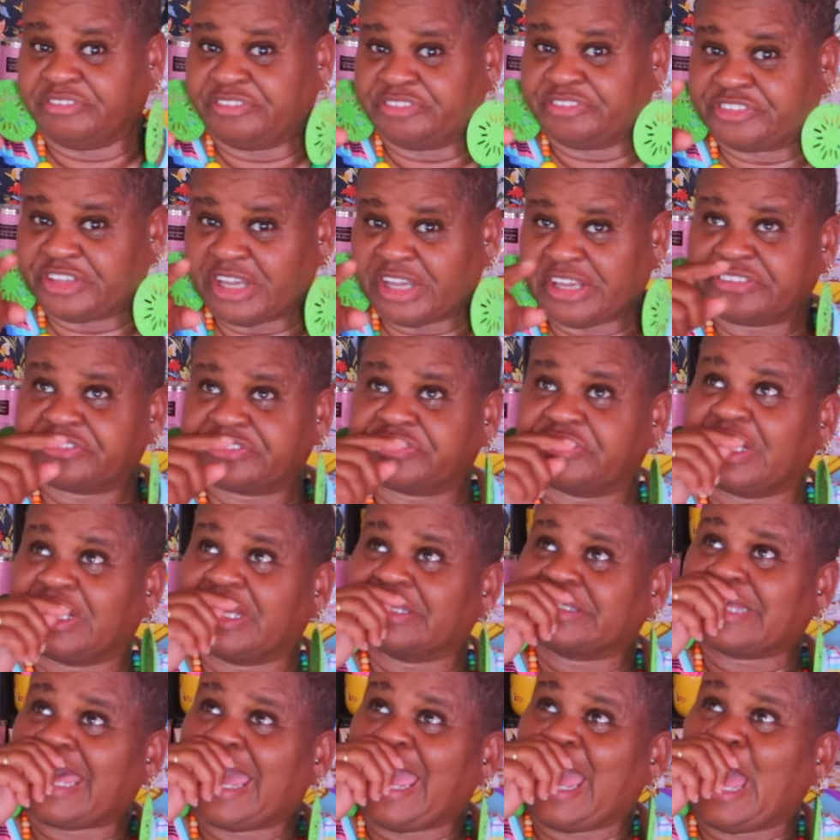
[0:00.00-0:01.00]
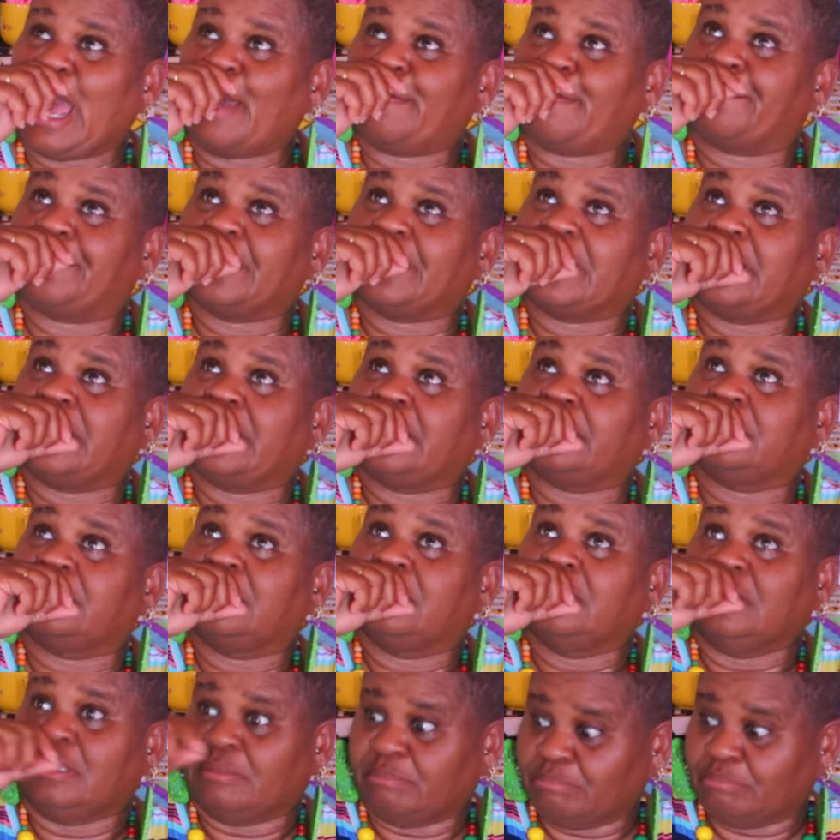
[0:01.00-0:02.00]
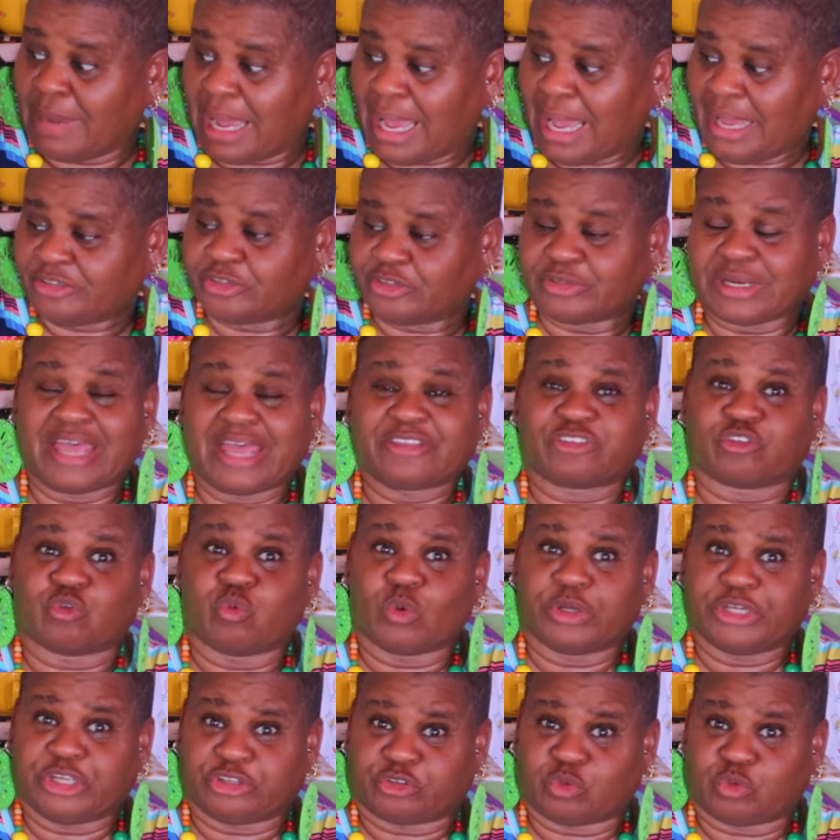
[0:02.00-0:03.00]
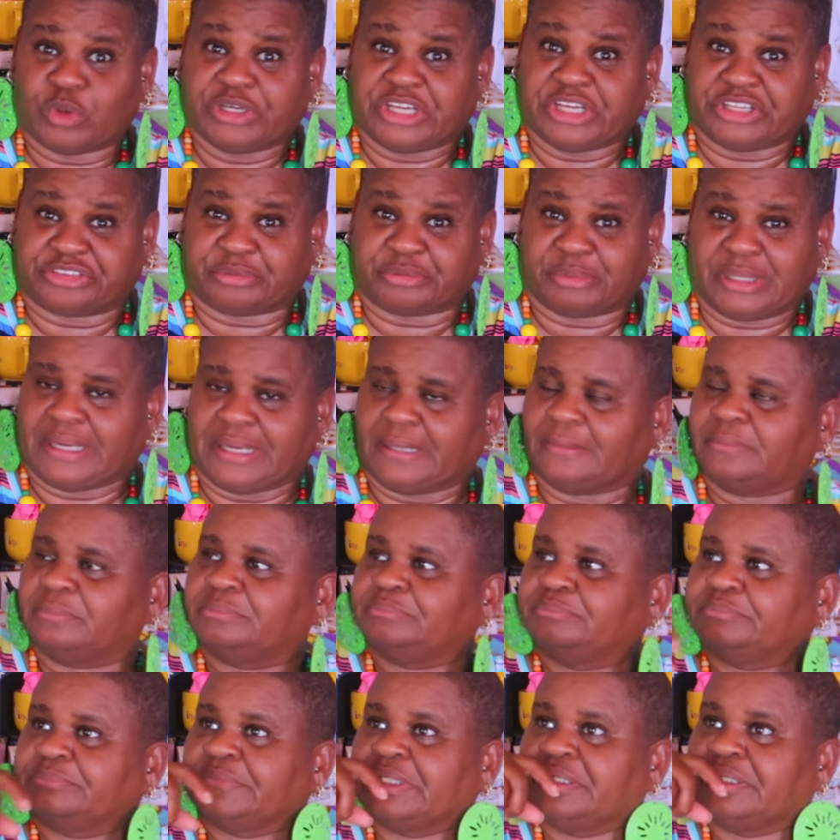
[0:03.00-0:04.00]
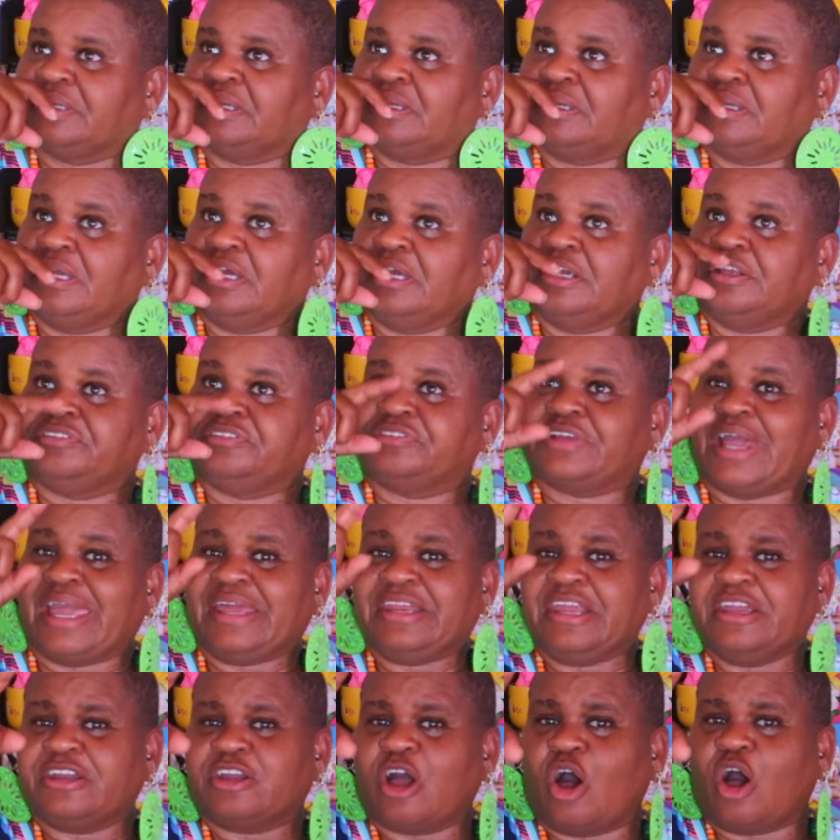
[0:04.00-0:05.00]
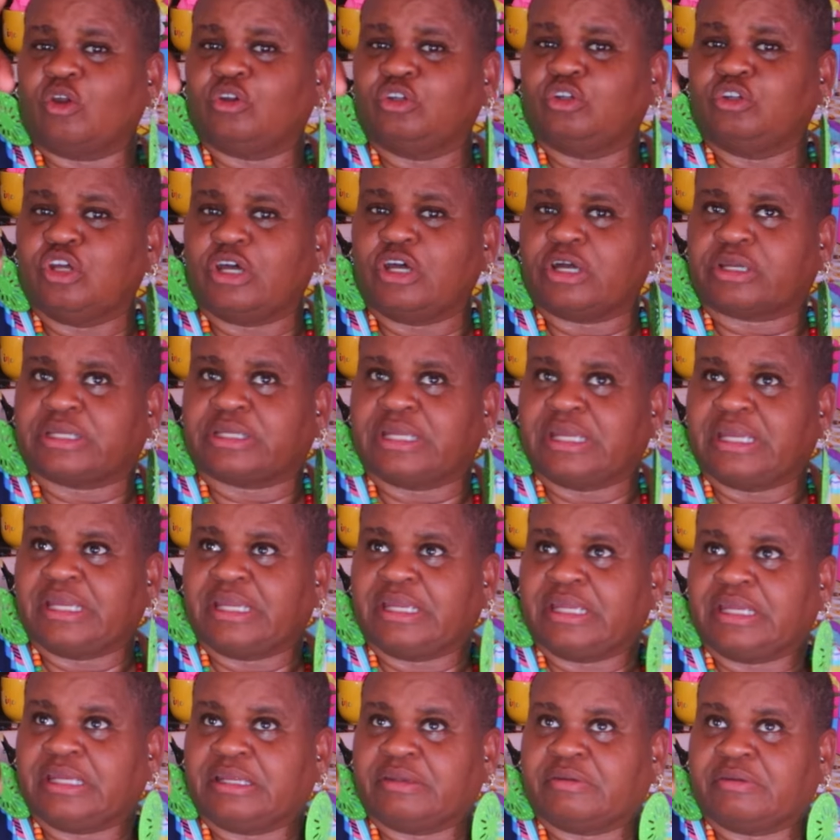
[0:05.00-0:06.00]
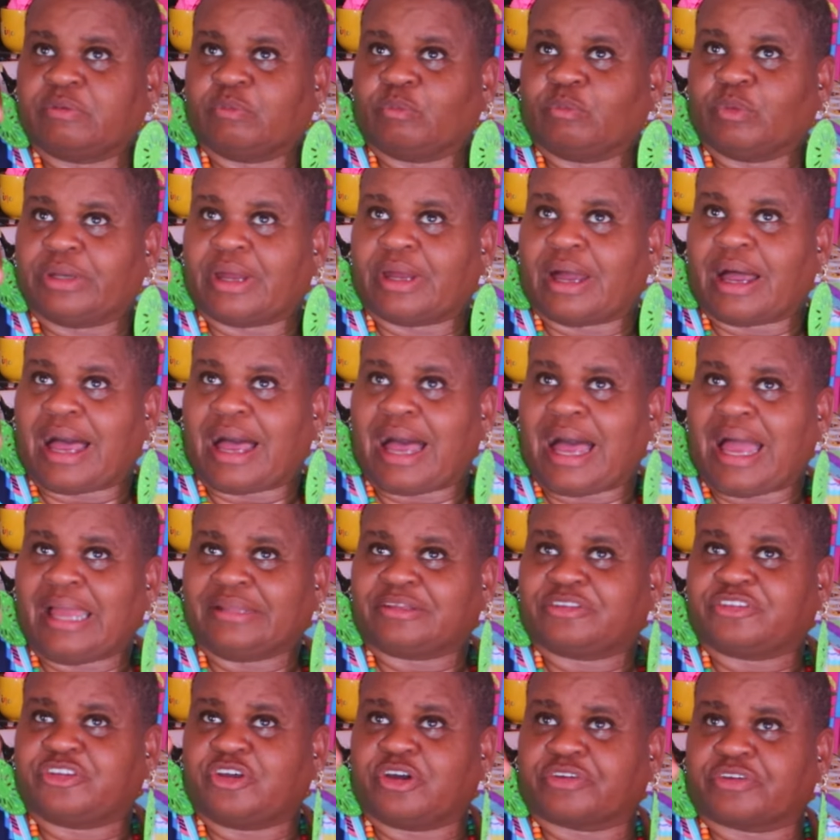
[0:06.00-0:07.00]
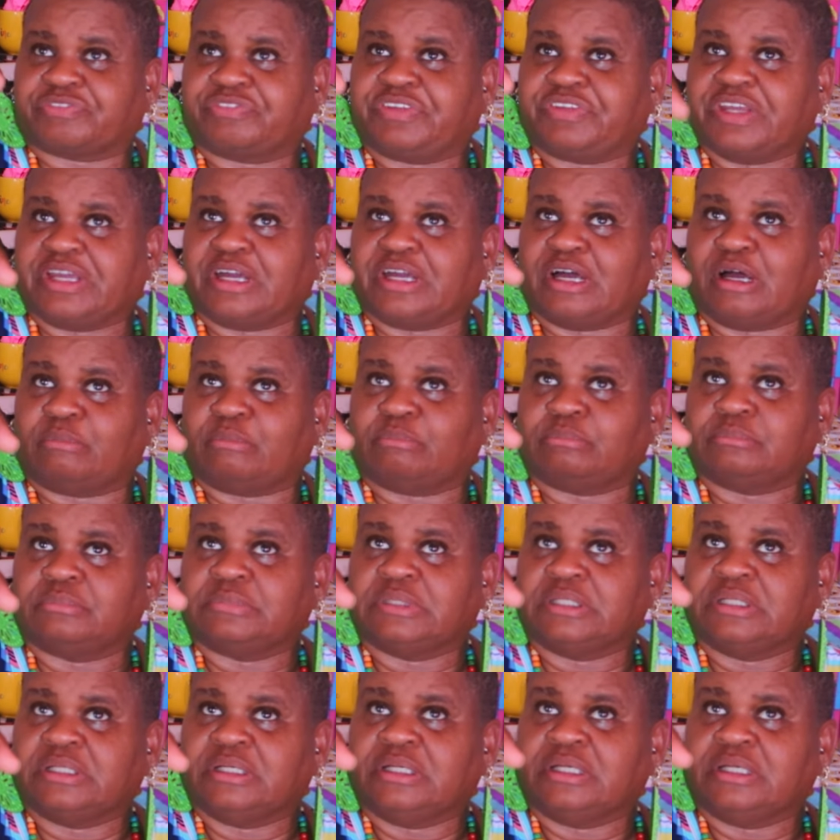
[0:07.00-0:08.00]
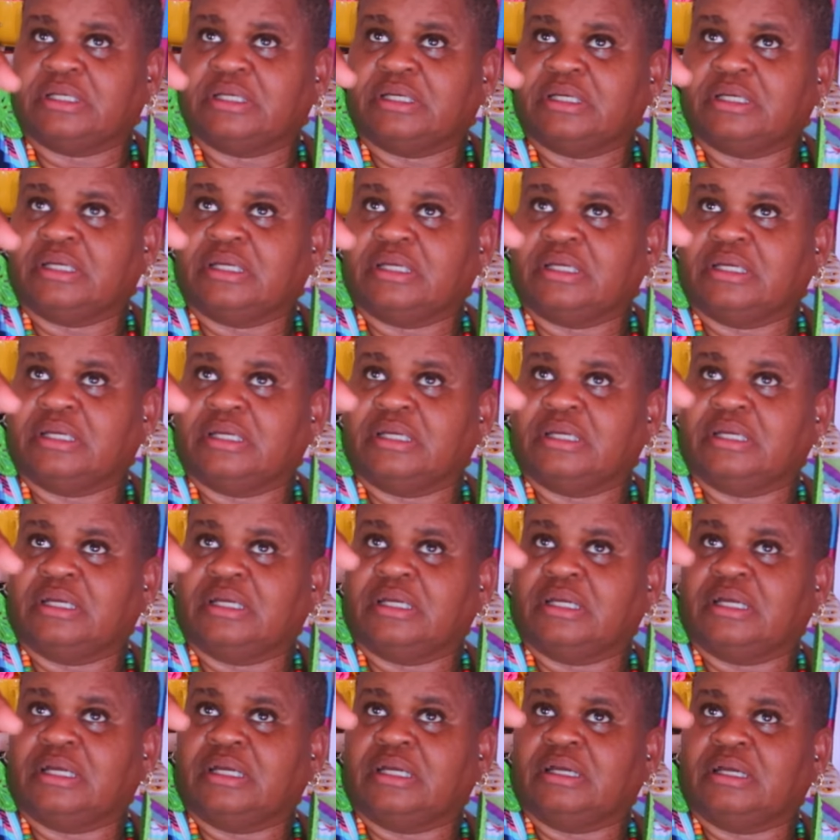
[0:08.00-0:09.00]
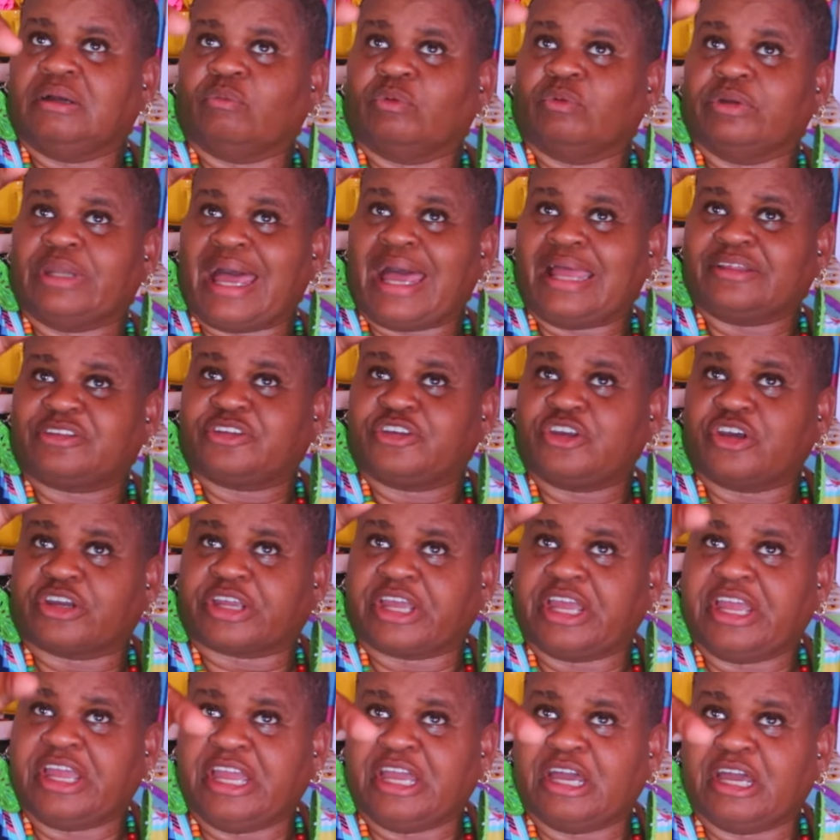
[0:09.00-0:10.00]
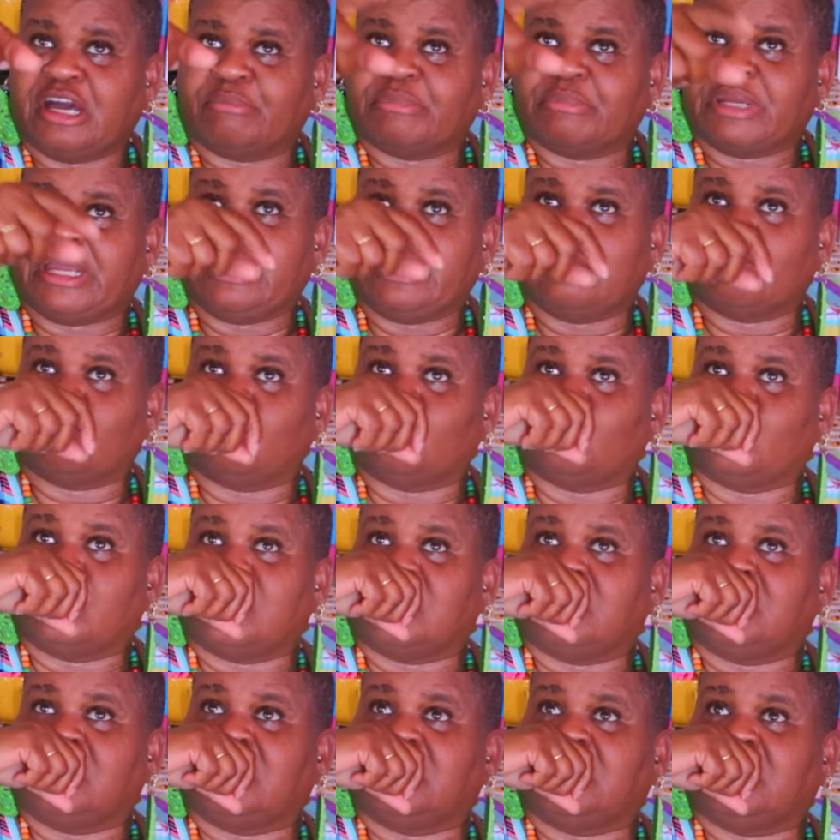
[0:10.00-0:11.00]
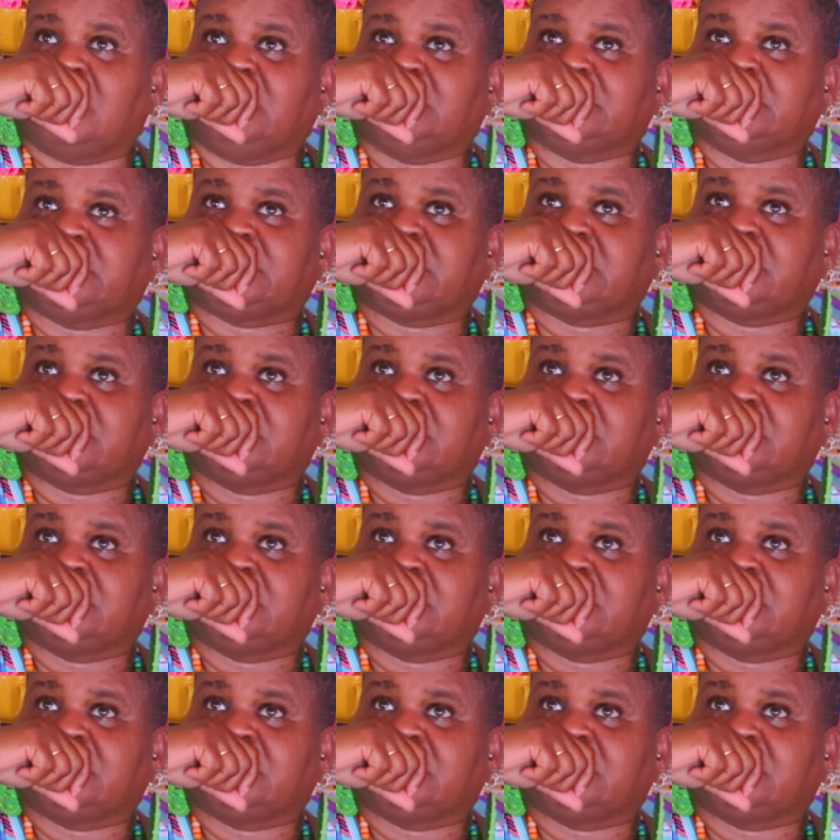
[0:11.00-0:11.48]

this just happened. Mind you, that's 2023. They didn't go looking when I took them. When I took him, it was,